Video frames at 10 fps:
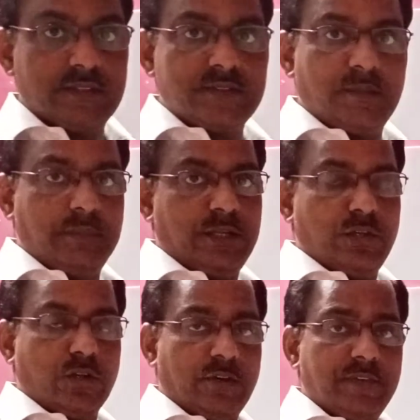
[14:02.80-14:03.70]
is the meaning
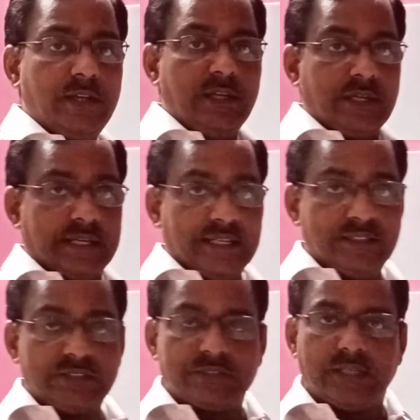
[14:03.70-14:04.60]
of
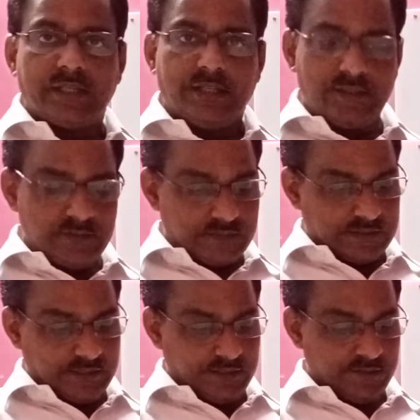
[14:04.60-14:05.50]
resistor in
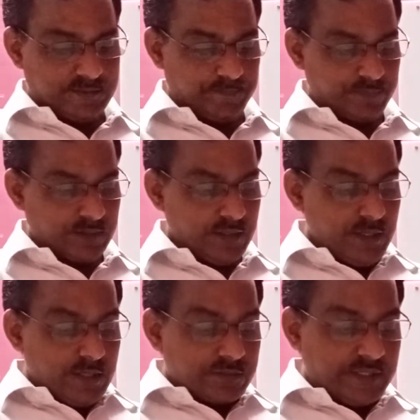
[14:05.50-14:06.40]
series.
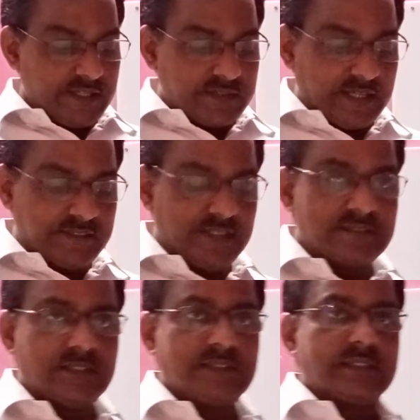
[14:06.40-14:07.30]
These
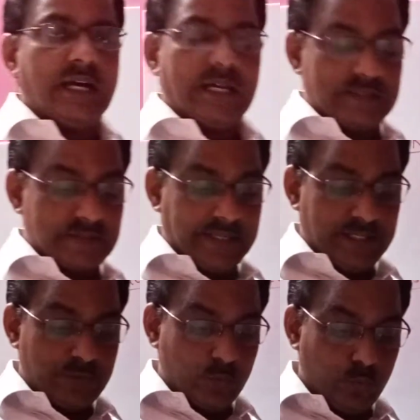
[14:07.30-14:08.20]
resistors are
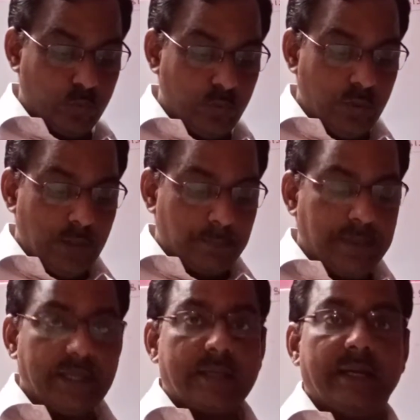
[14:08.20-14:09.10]
said to
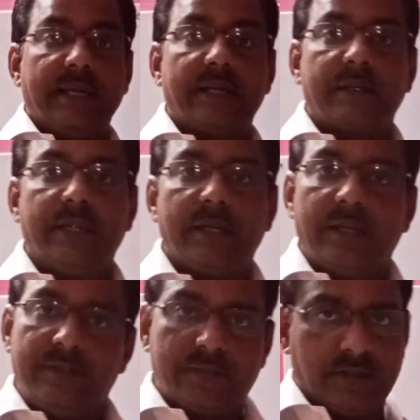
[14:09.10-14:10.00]
be connected
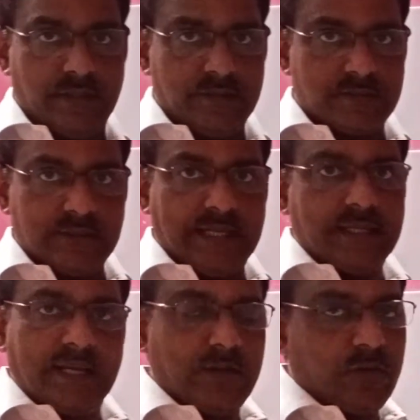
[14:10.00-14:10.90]
in series. That
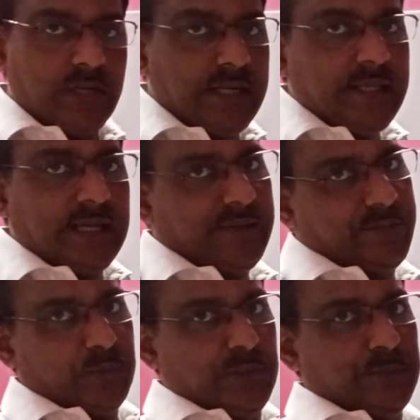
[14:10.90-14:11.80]
already I have
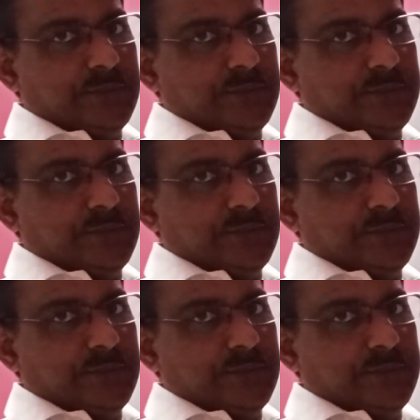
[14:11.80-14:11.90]
told you,